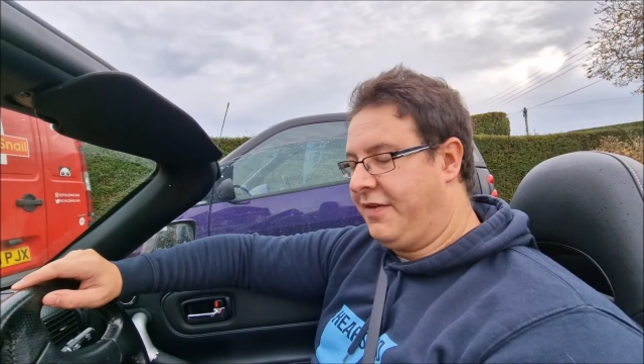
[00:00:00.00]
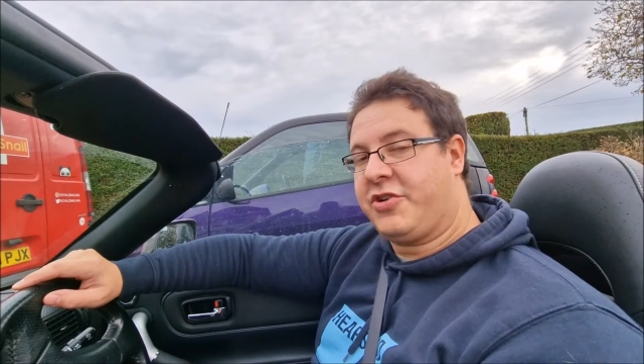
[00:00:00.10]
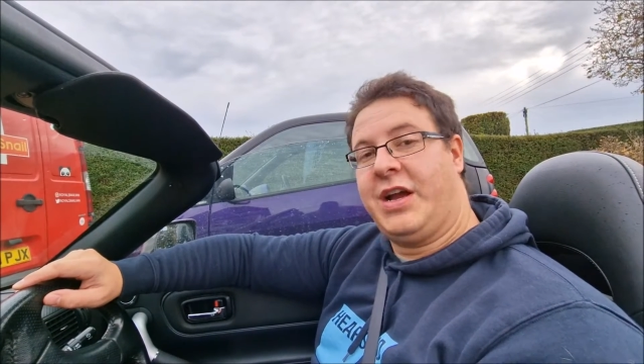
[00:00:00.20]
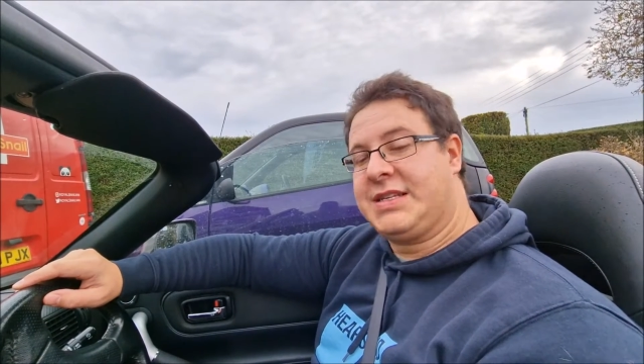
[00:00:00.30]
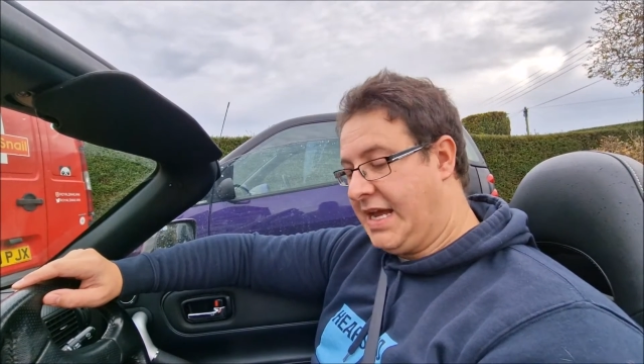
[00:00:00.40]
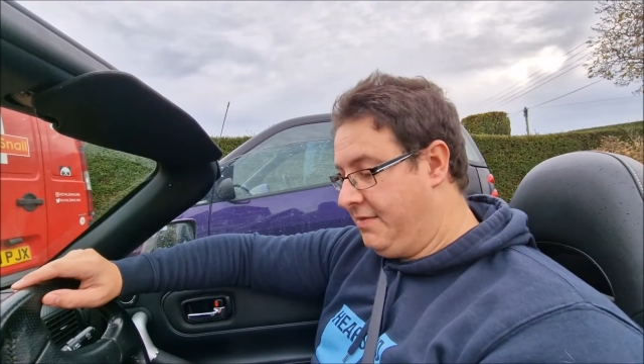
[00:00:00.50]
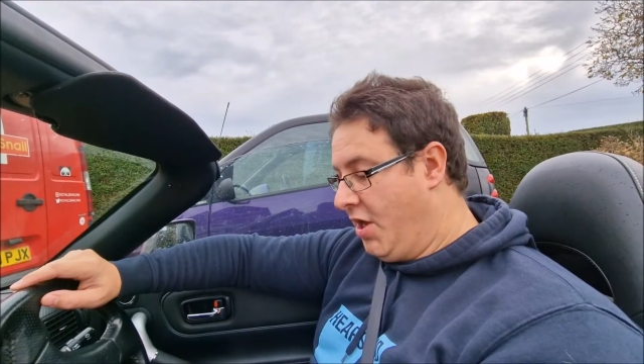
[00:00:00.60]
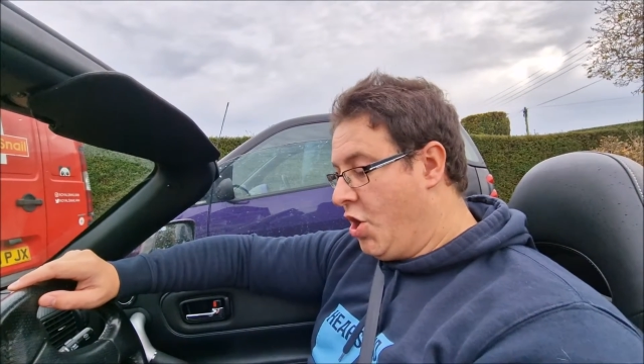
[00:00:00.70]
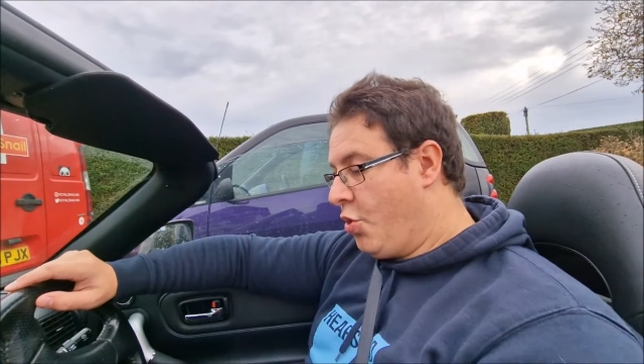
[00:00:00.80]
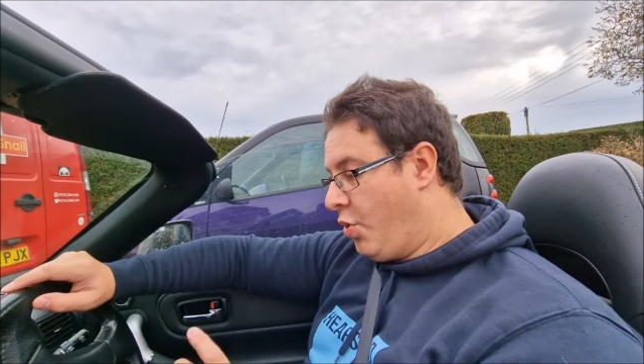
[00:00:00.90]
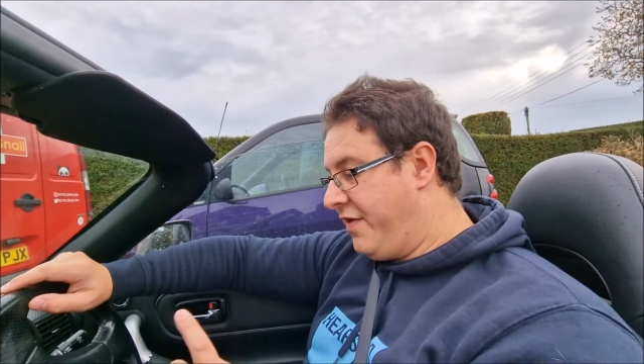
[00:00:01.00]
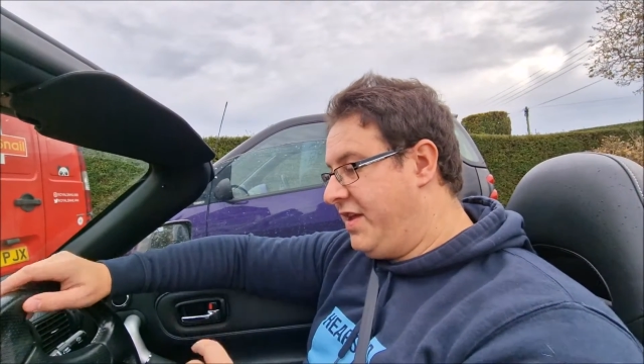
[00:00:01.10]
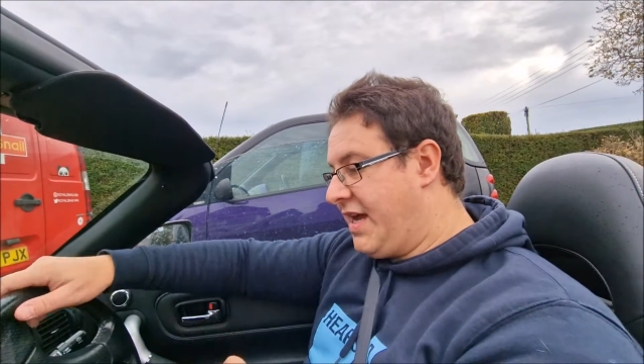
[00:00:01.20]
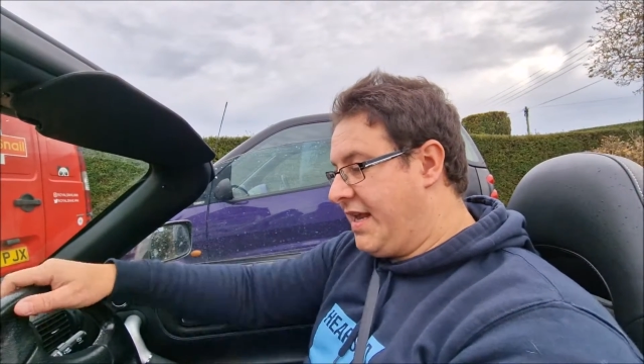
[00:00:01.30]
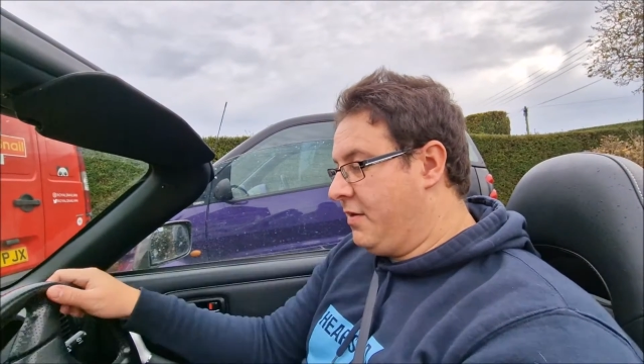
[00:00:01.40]
Have a great day, whatever
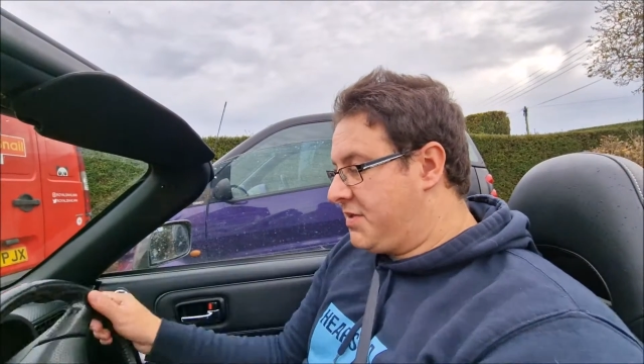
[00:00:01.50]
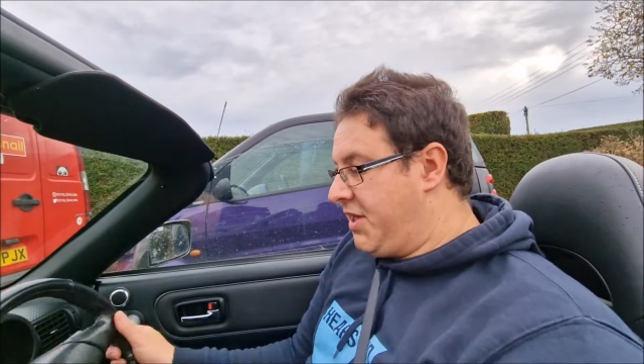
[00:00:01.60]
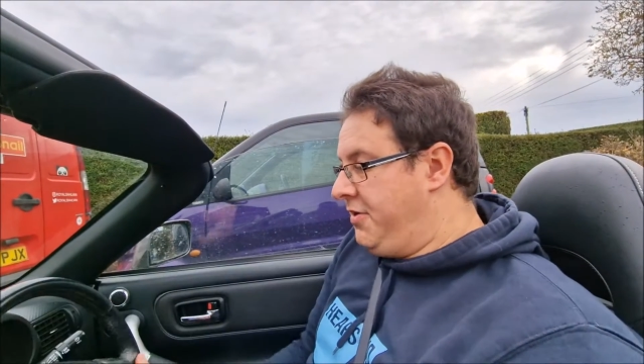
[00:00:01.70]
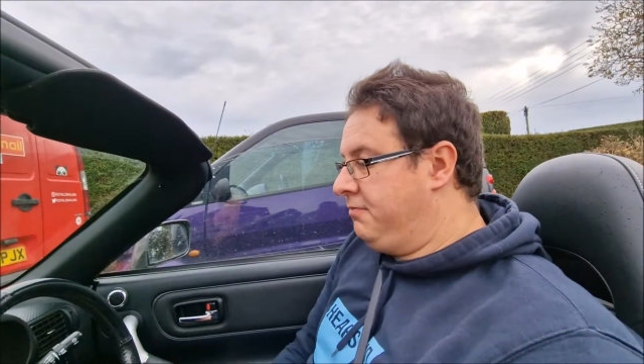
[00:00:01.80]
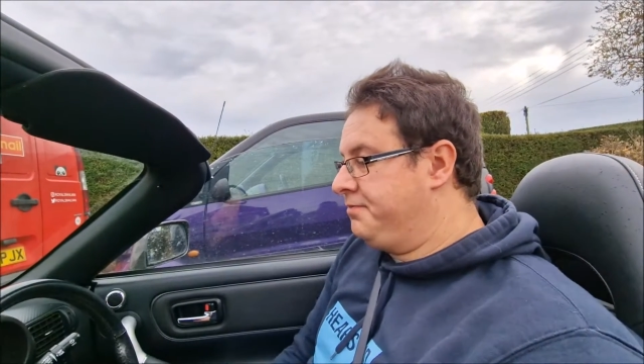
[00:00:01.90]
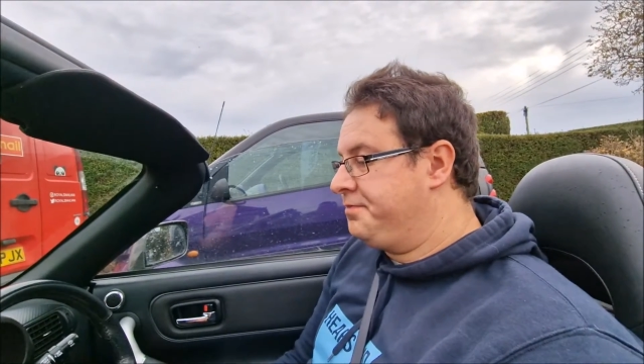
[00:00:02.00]
you're getting up to.